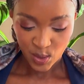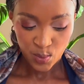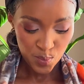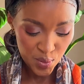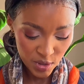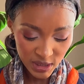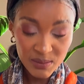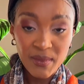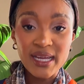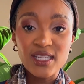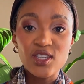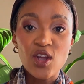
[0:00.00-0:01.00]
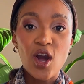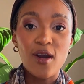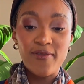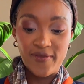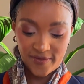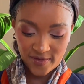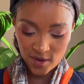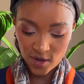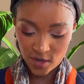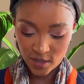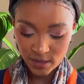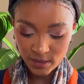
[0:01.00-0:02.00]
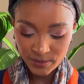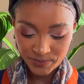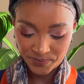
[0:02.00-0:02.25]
put my scarf on,